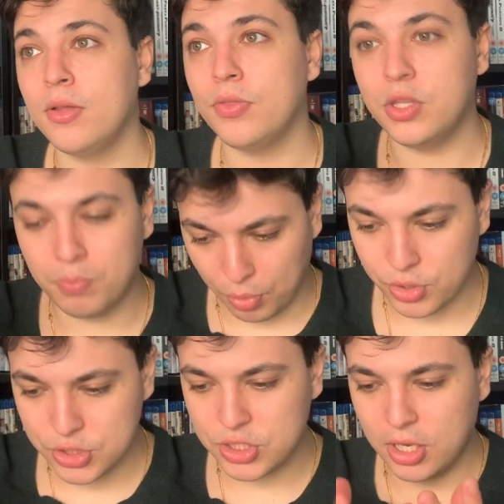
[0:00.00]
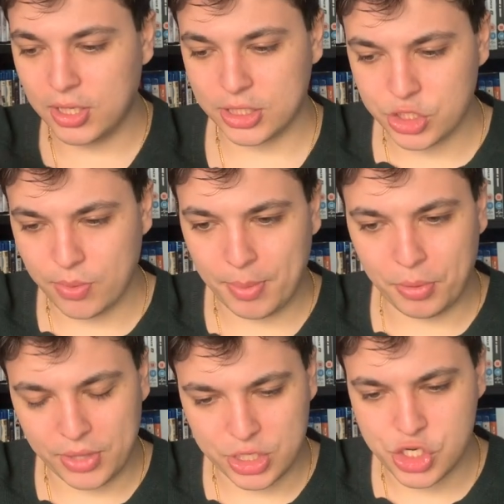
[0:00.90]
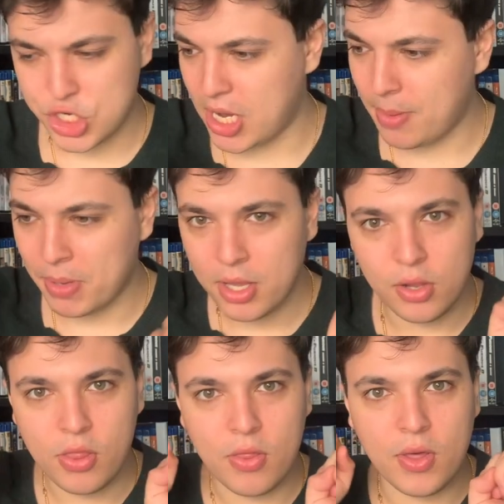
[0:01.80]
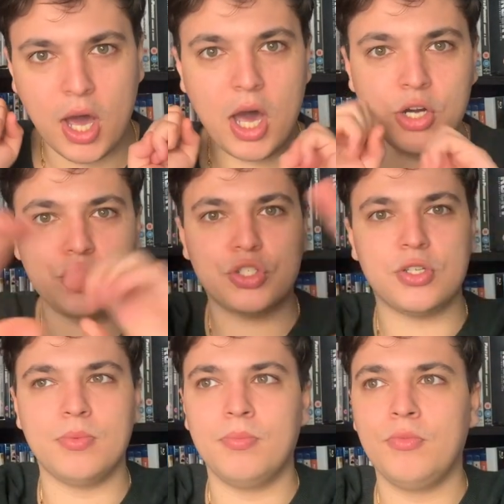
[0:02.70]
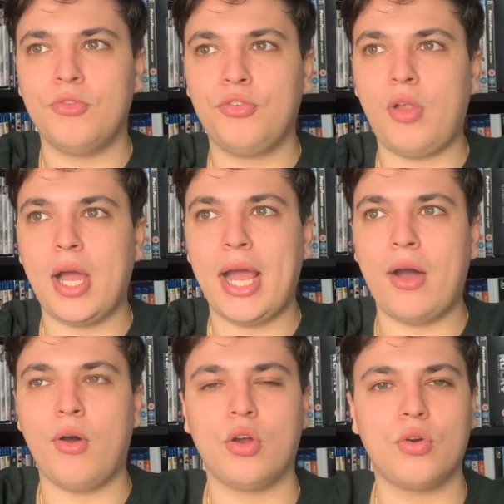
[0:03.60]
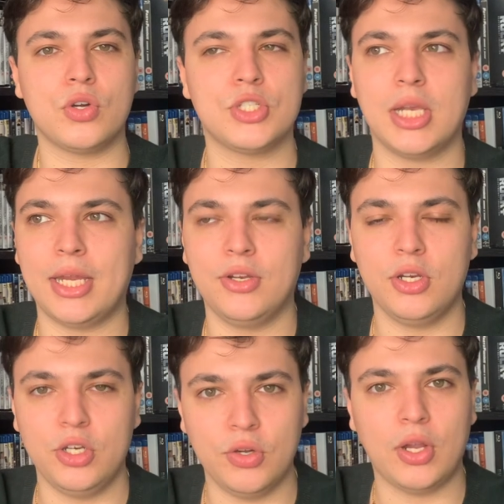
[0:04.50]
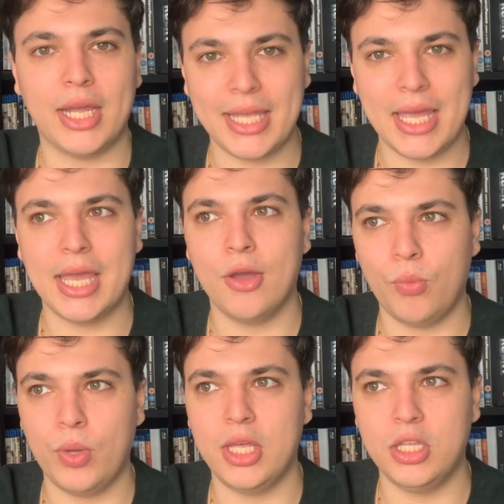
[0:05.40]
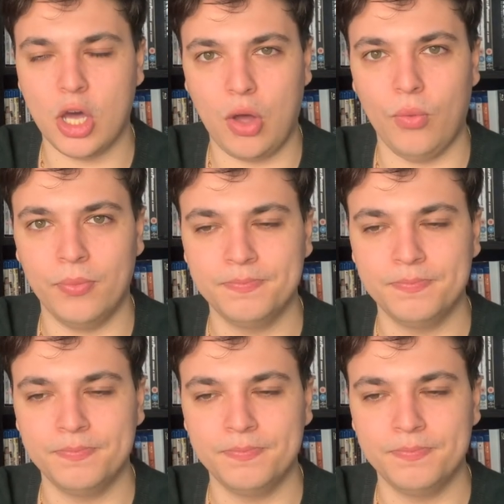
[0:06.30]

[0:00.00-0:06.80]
The Bronze Daleks show up on their ship. Hundreds of them fly out across London and you're like, here we go.